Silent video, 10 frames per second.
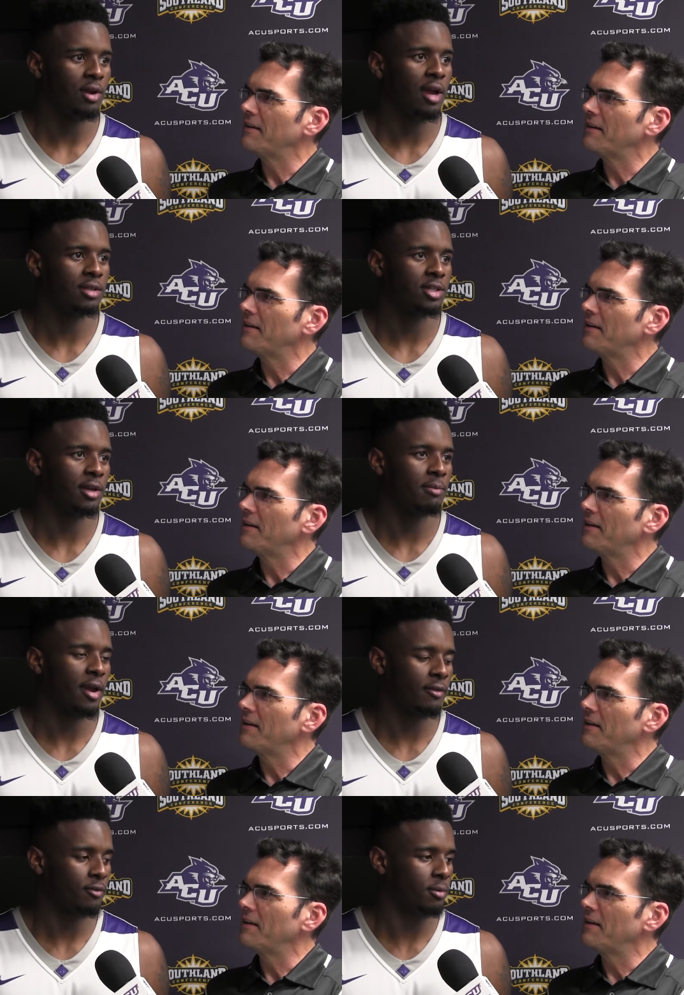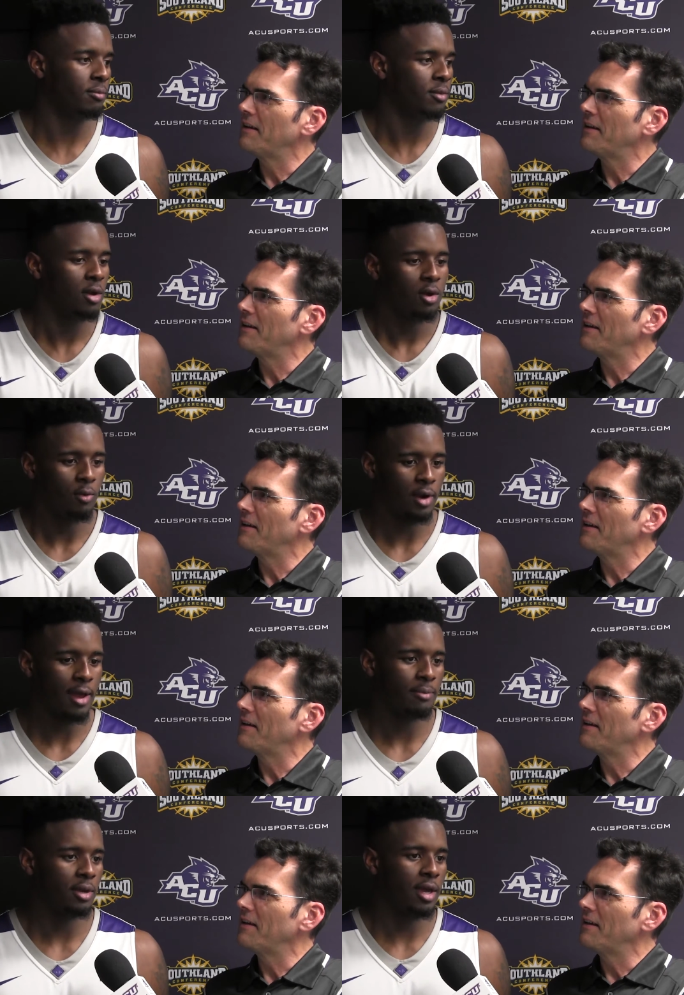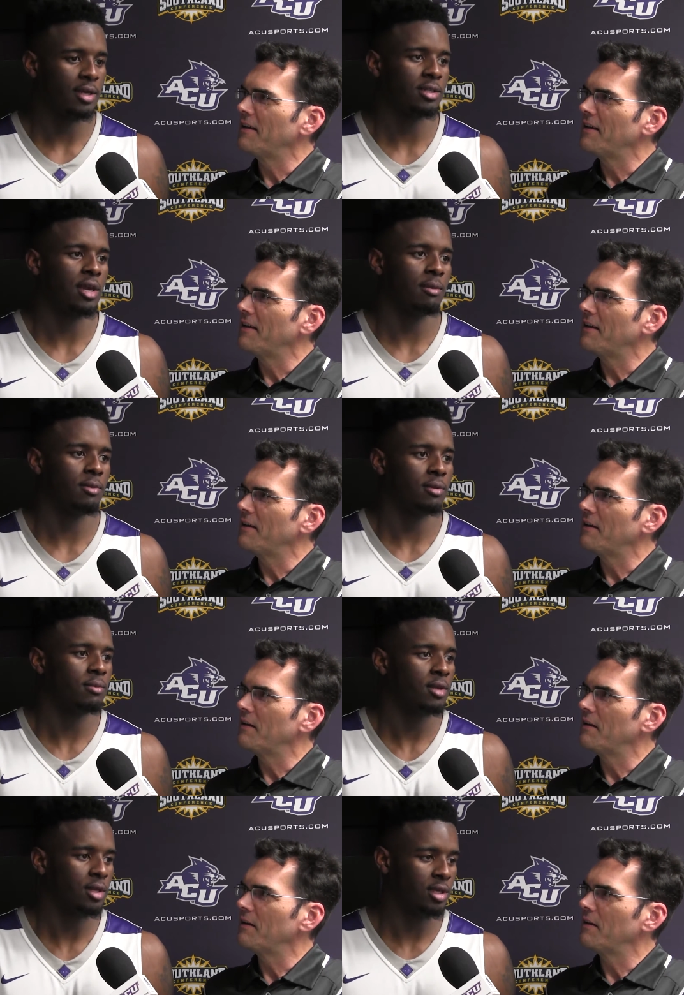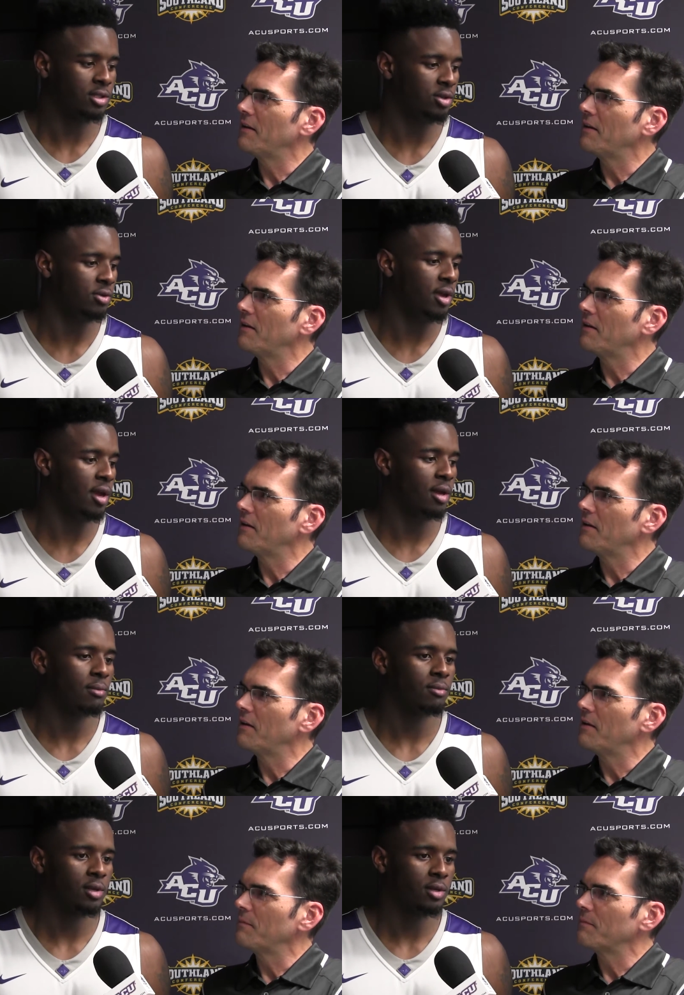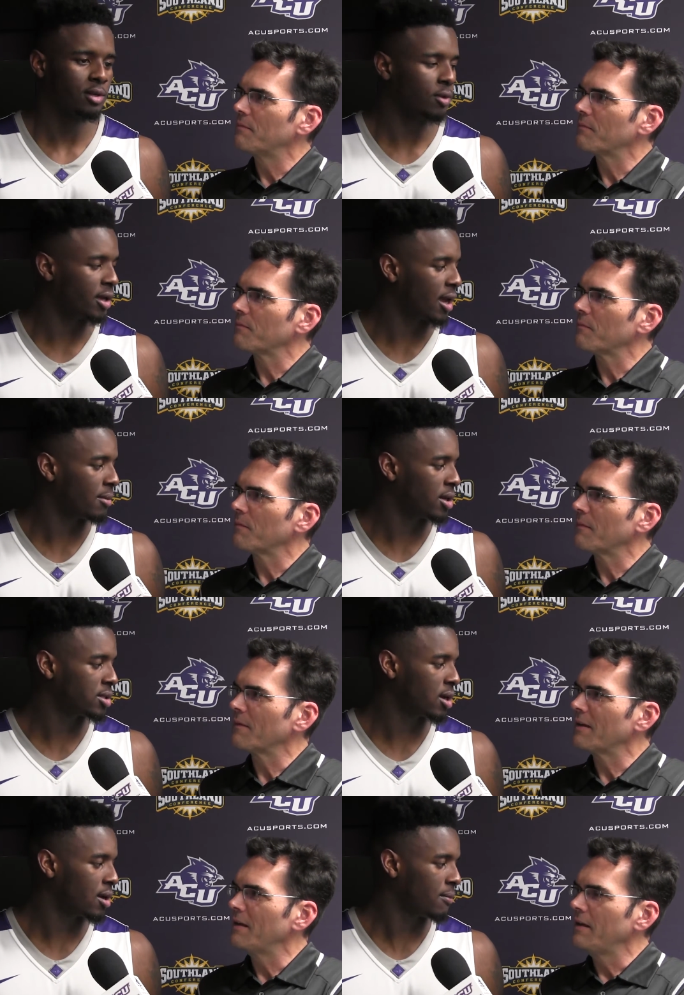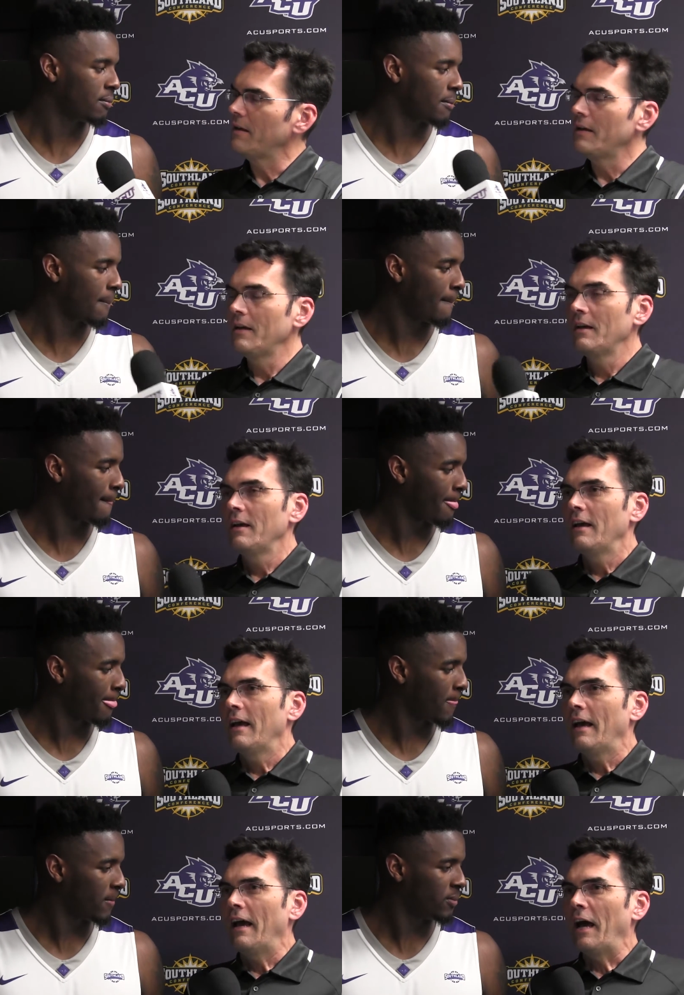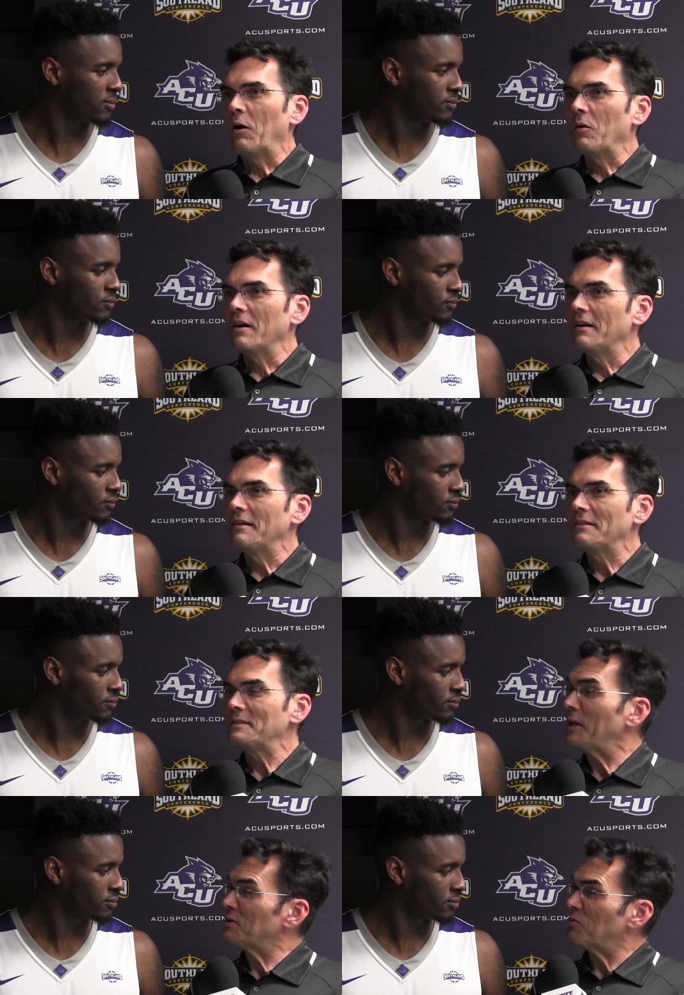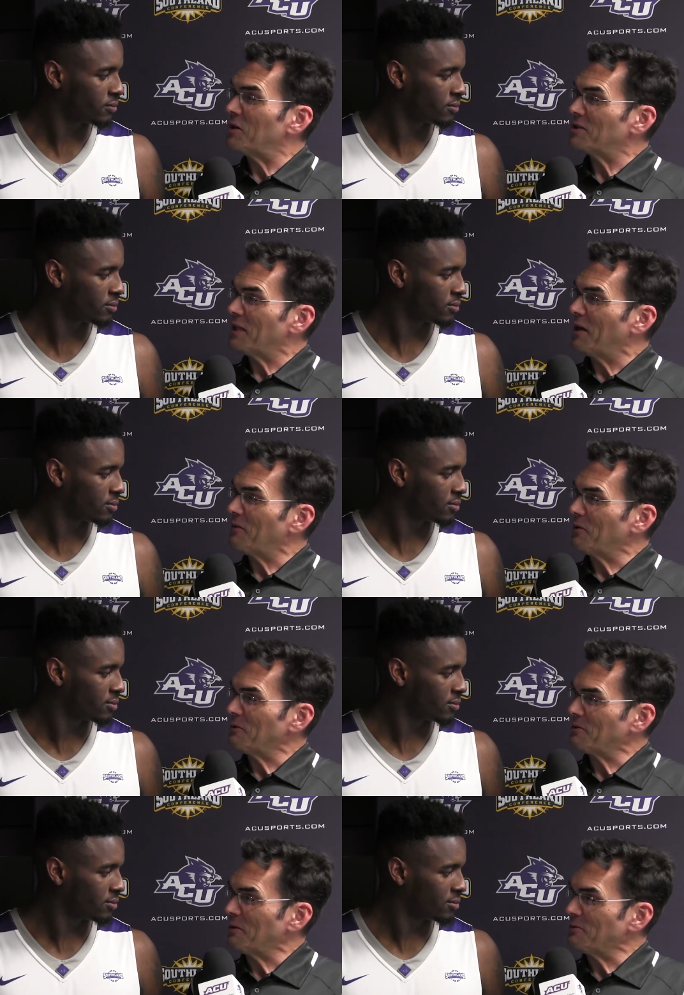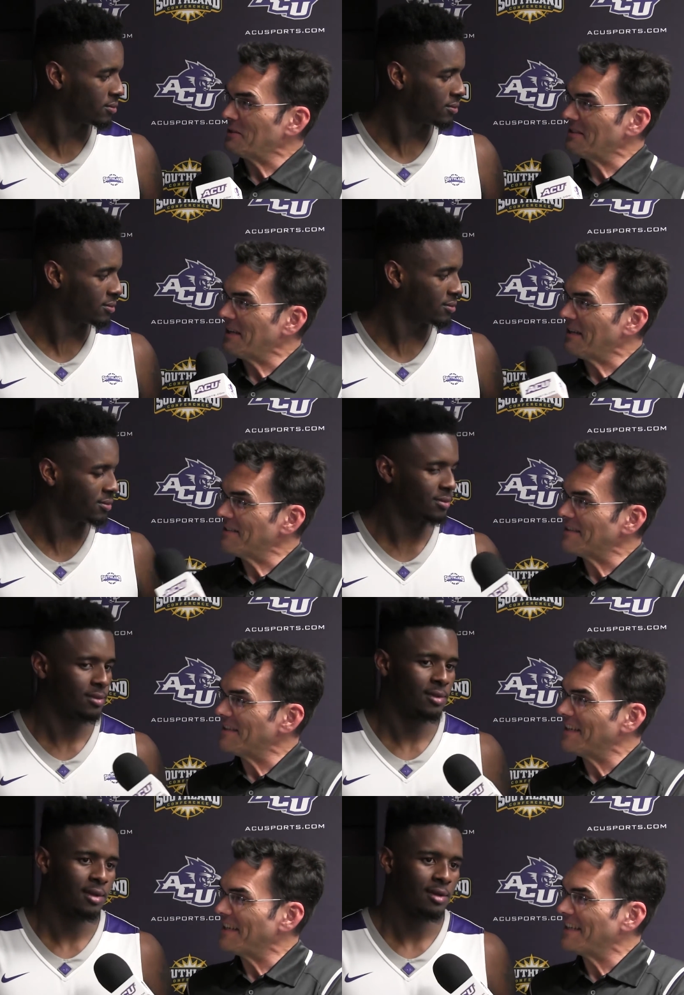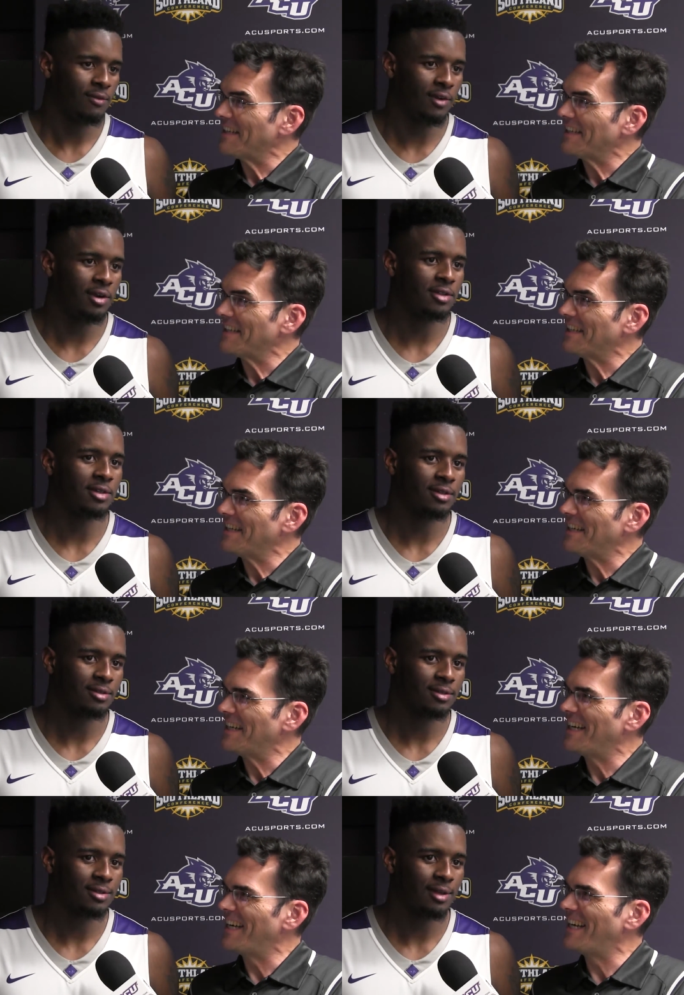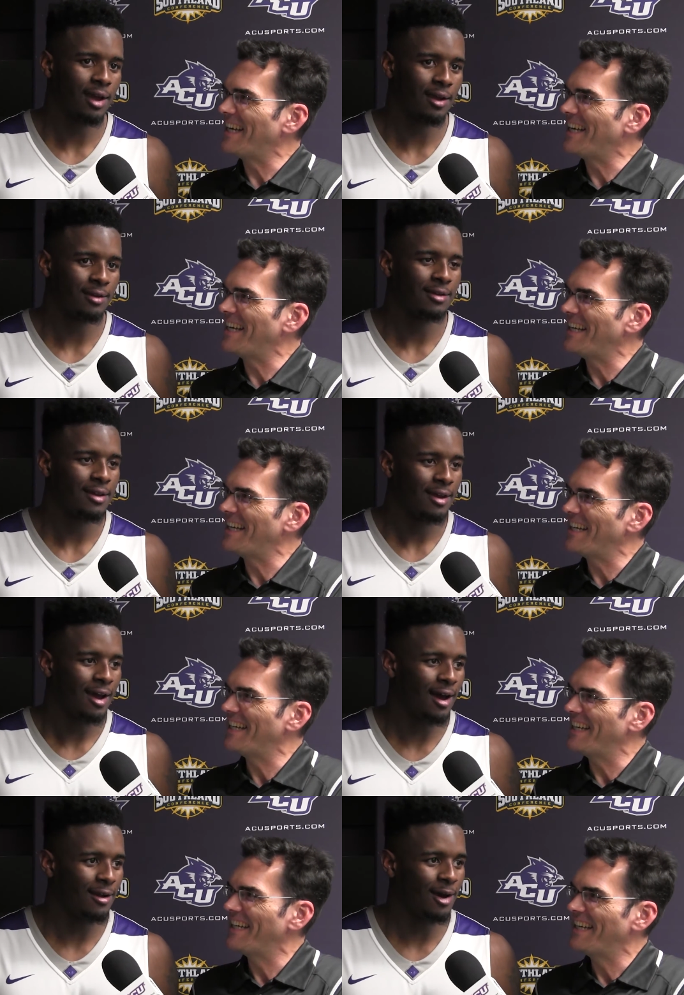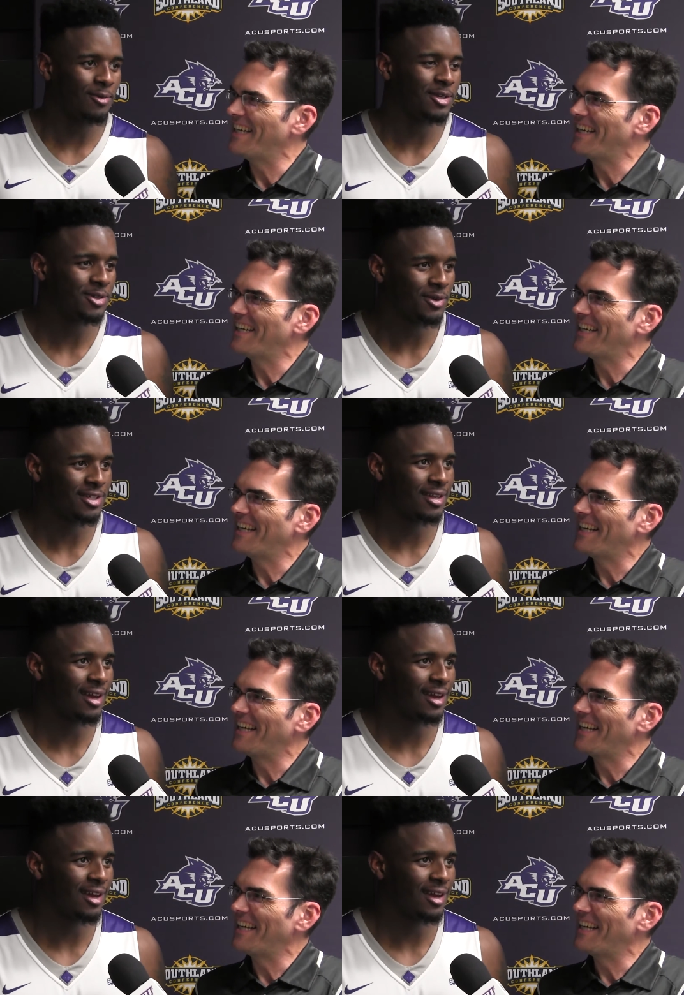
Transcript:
Speaker 1: got to shake back from what happened last game, and it's a new game, one game at a time.
Speaker 2: How uh, tense was it out there in those closing seconds?
Speaker 1: Very tense. I, I, I wish it wasn't